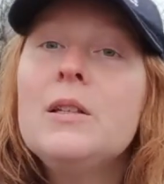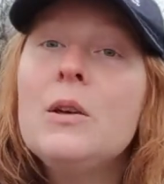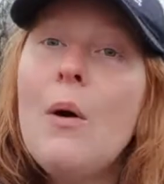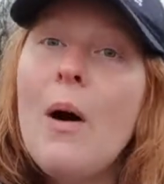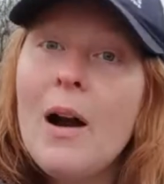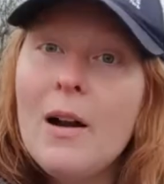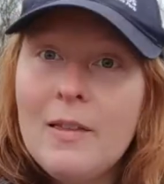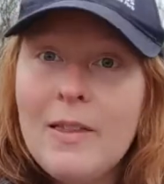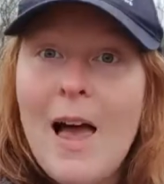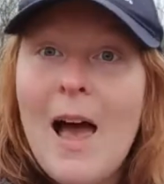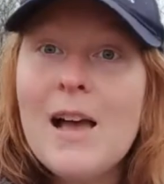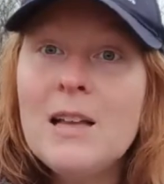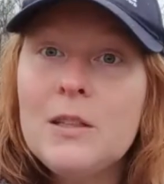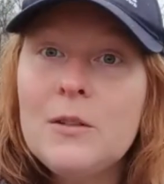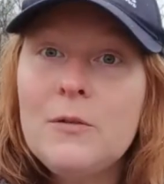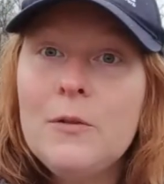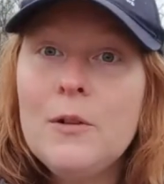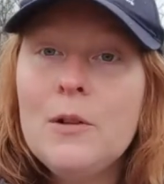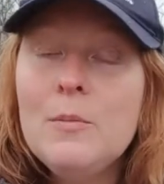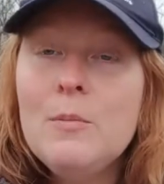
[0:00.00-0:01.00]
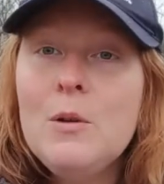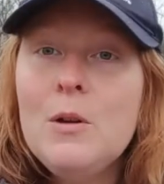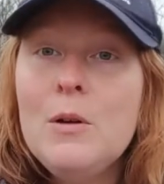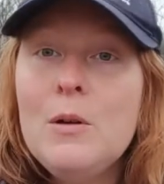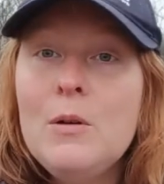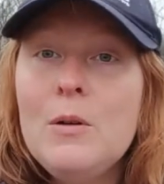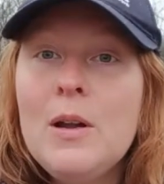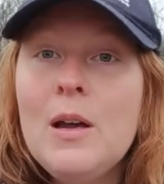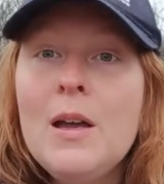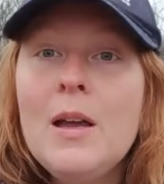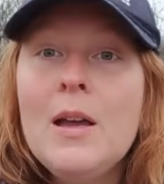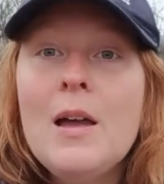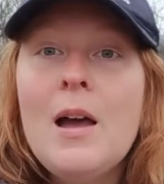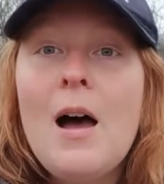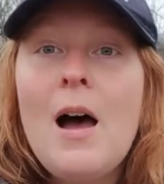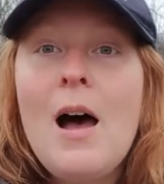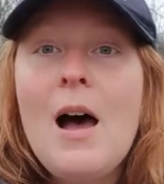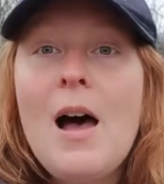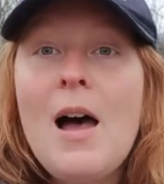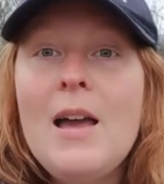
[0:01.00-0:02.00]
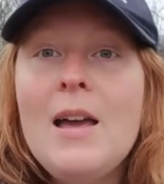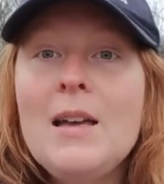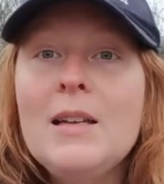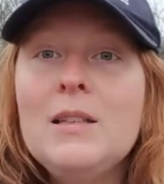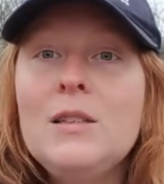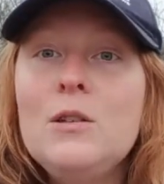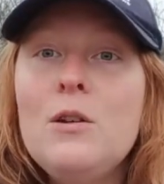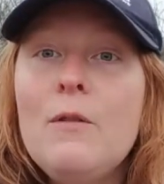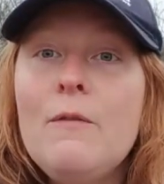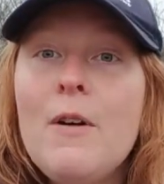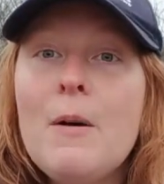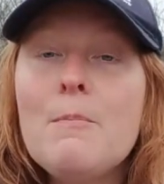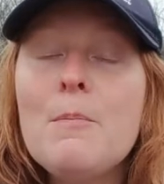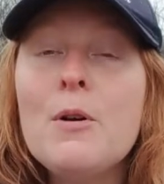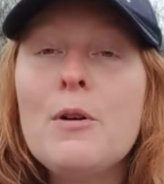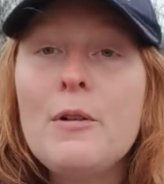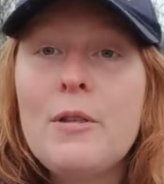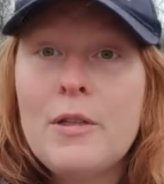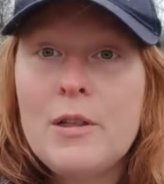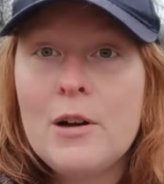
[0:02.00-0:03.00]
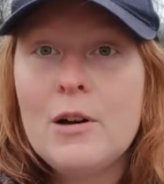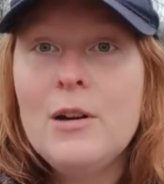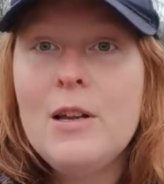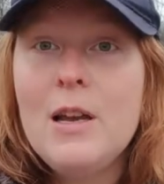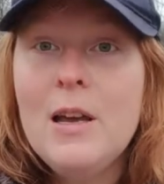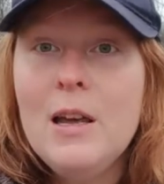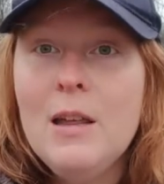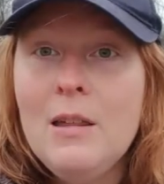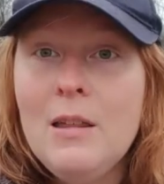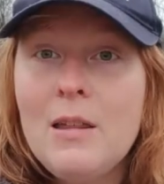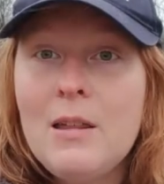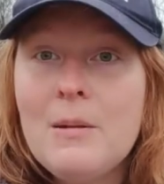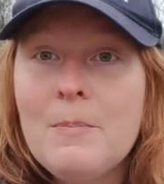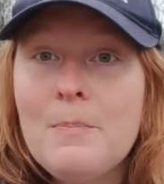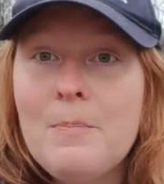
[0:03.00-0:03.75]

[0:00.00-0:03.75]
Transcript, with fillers: So our last full moon uh, is November 30th.